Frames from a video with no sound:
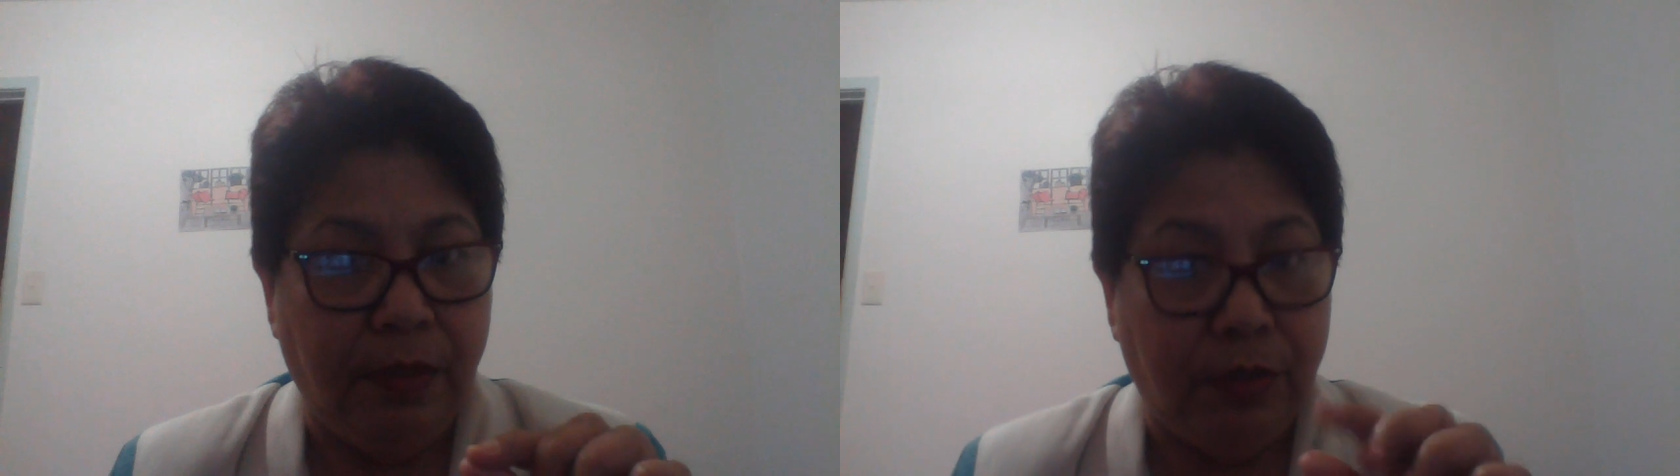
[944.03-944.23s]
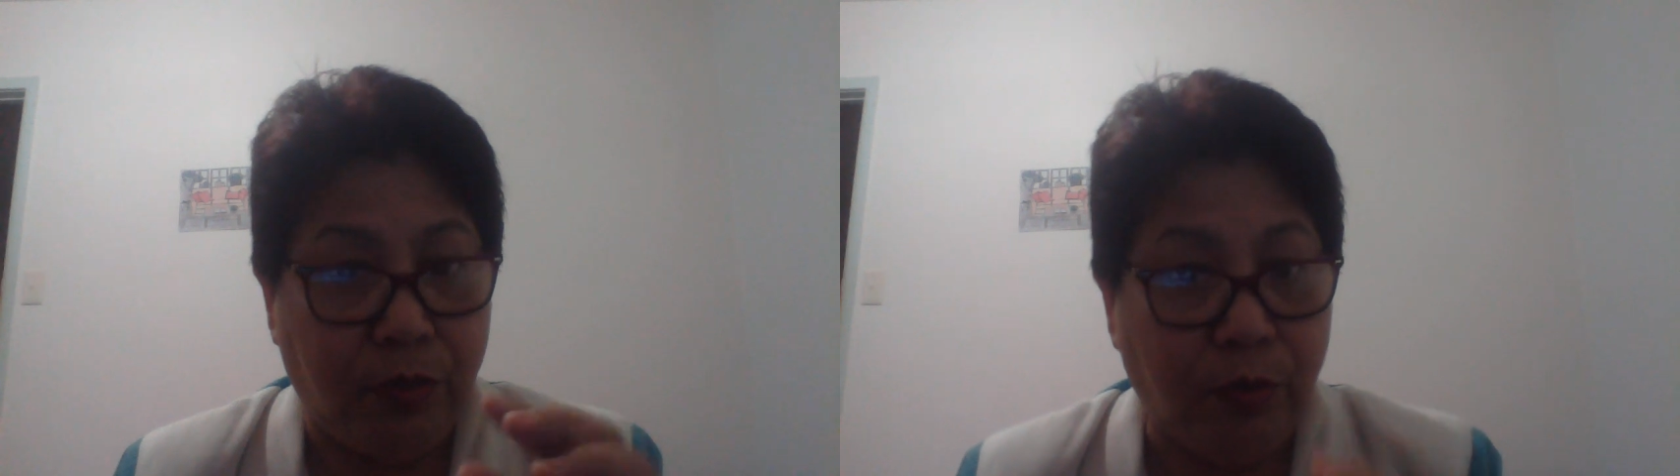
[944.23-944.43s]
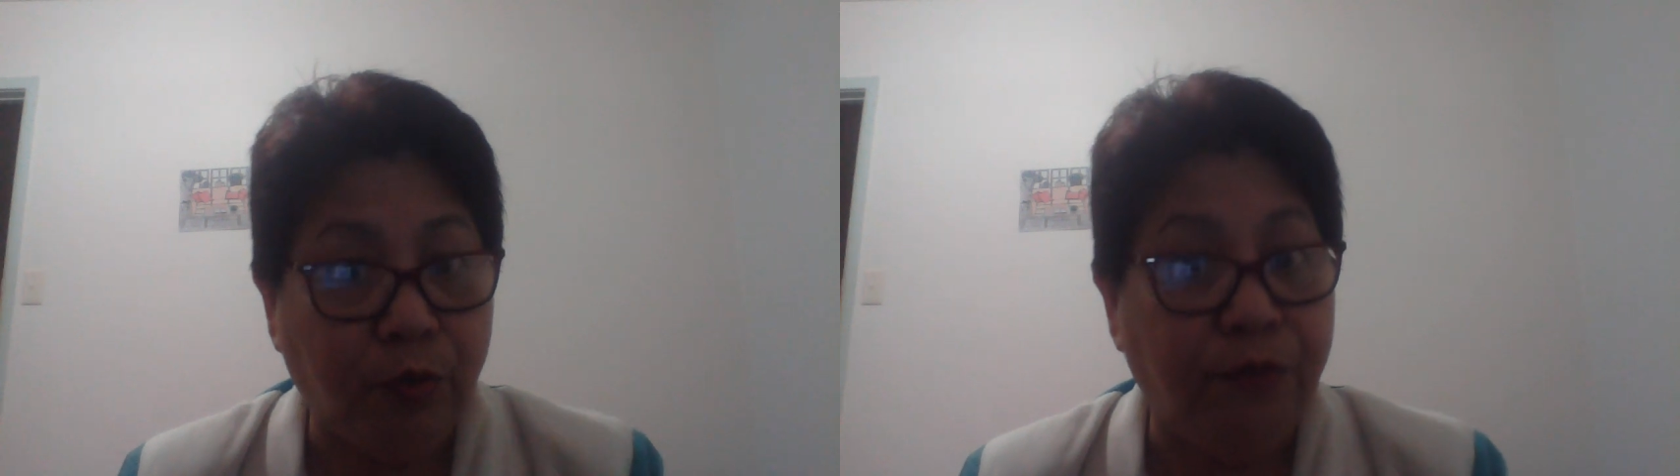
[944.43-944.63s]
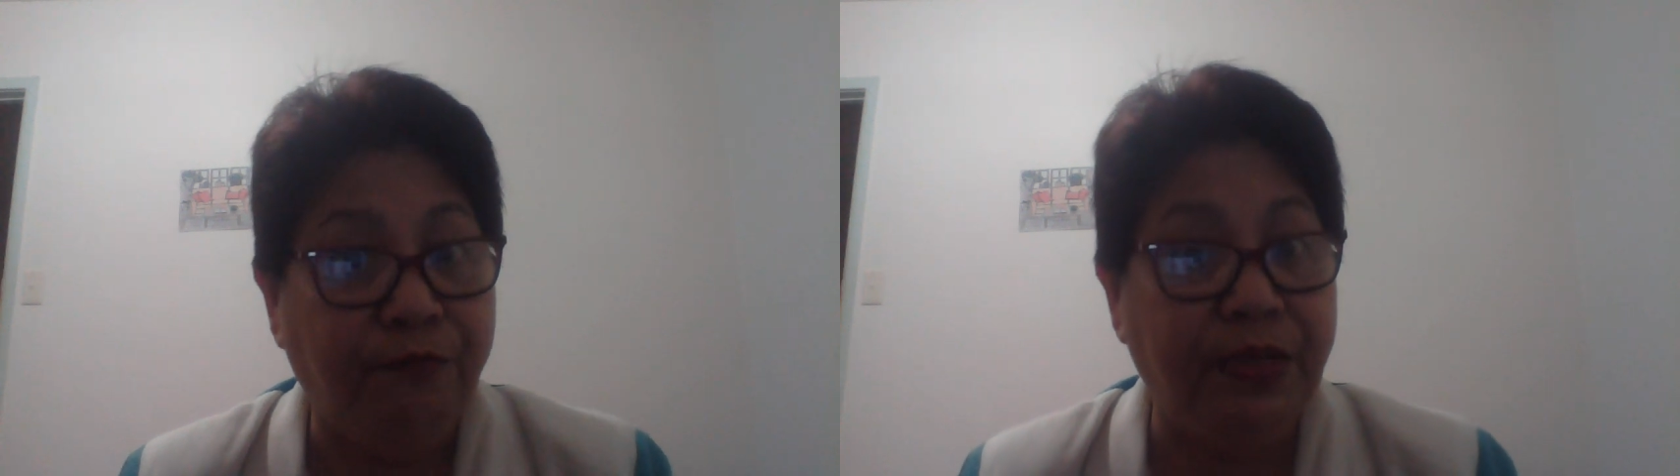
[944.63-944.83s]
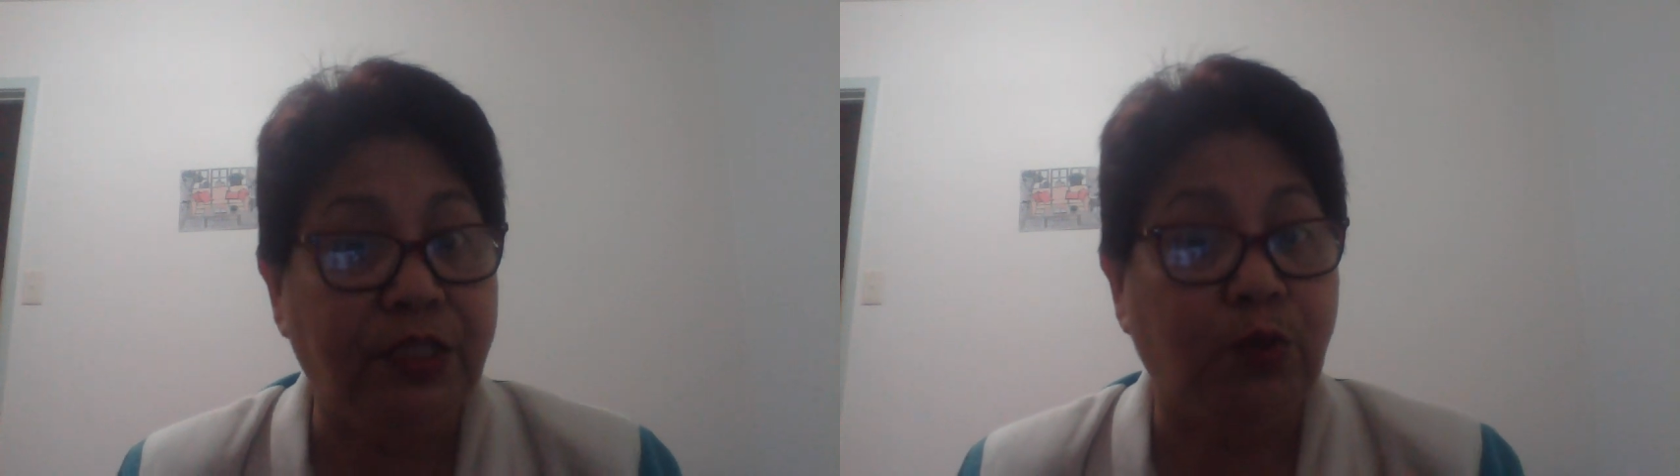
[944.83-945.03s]
So
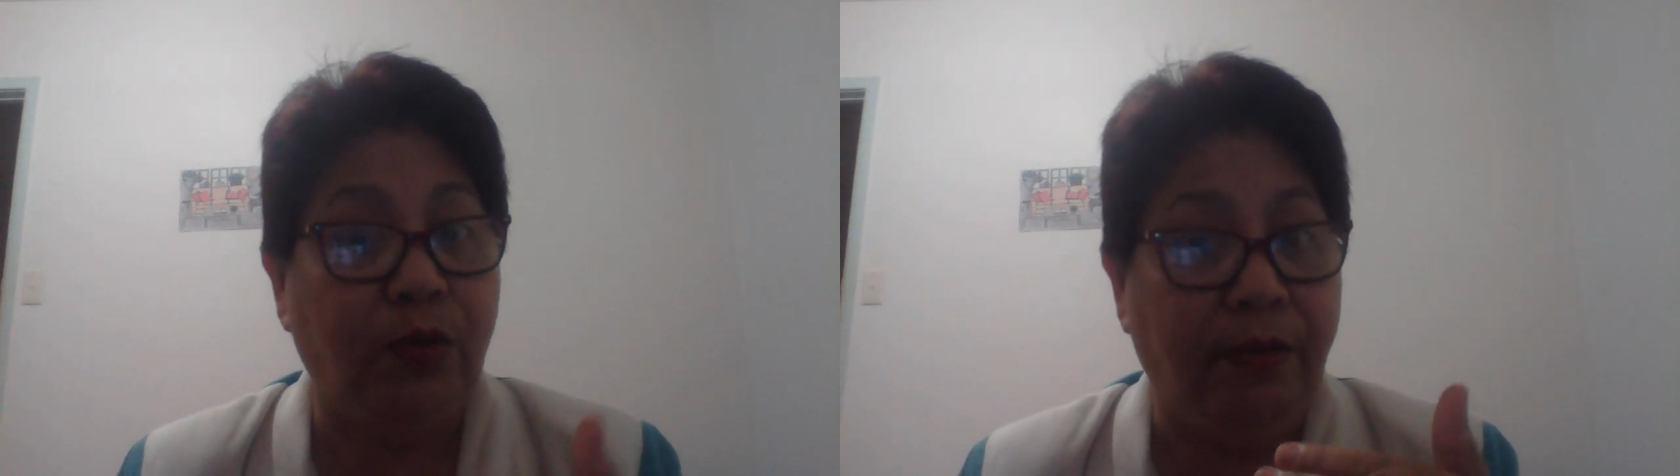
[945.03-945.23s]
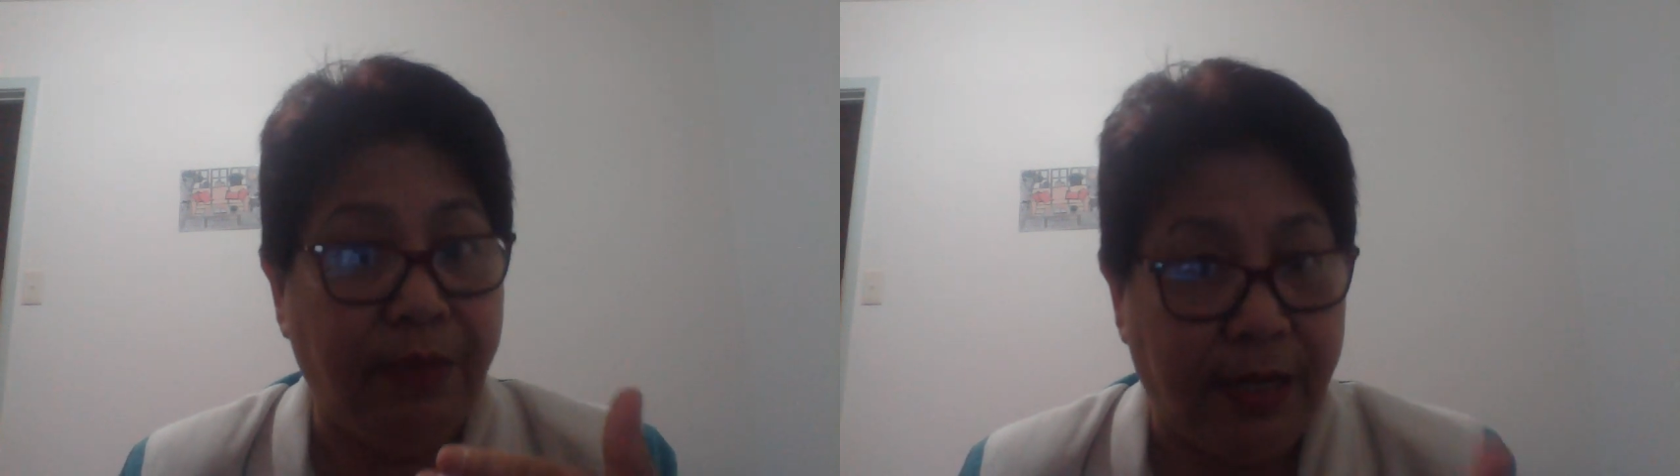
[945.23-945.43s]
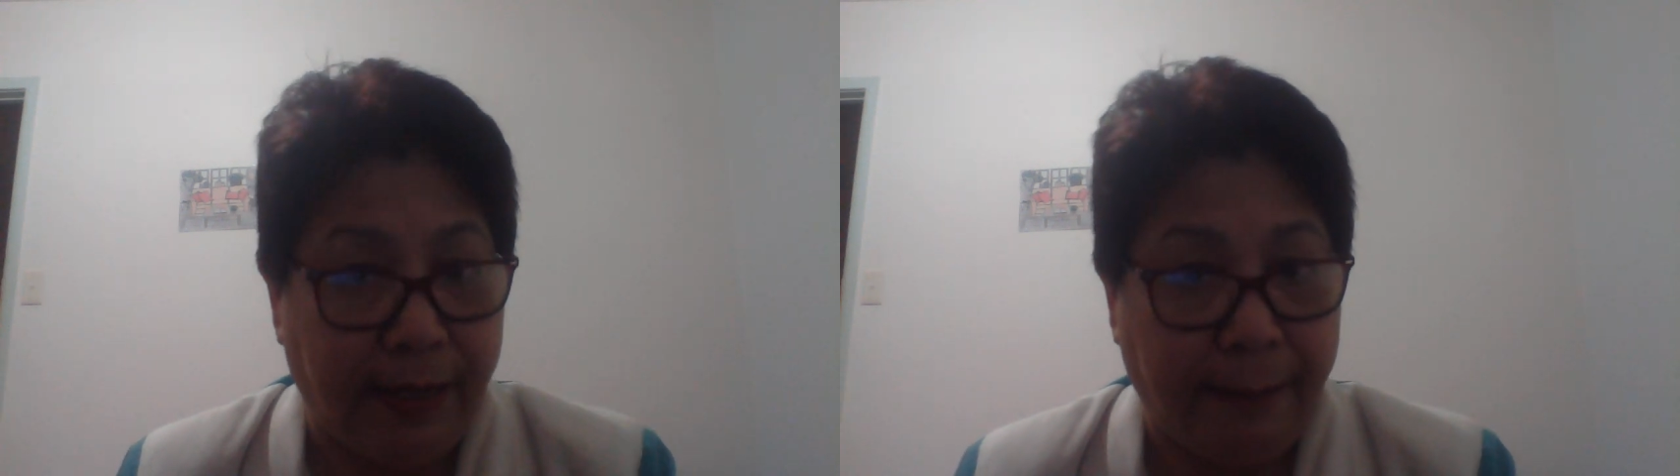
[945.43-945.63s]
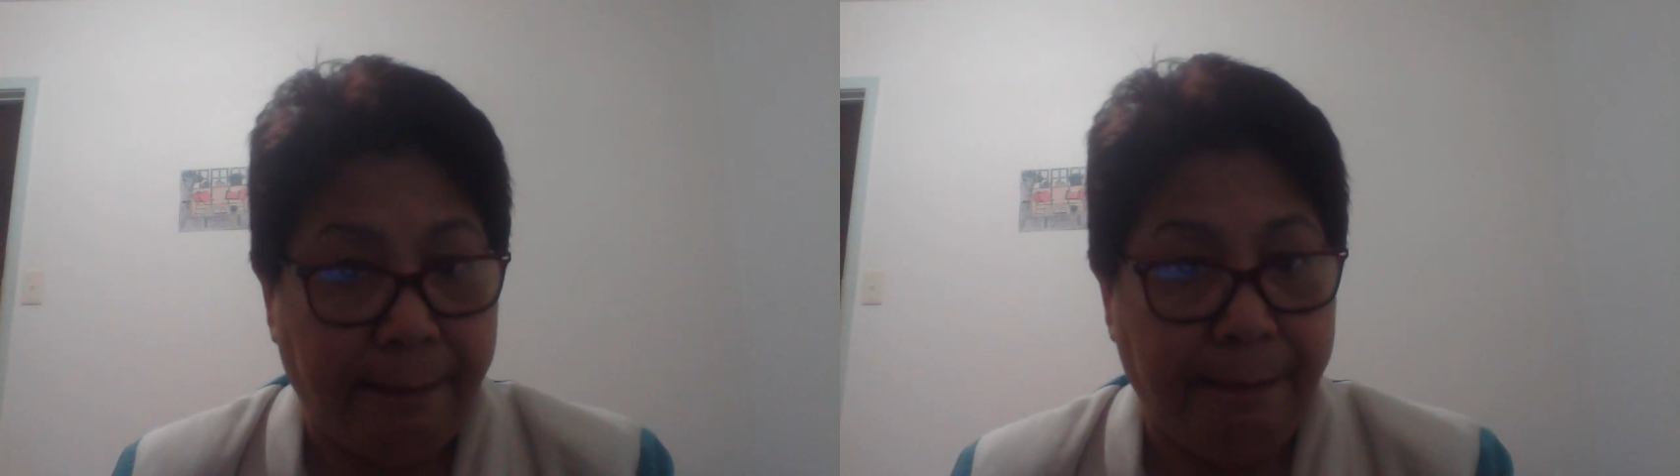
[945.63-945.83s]
convince Wilhelmina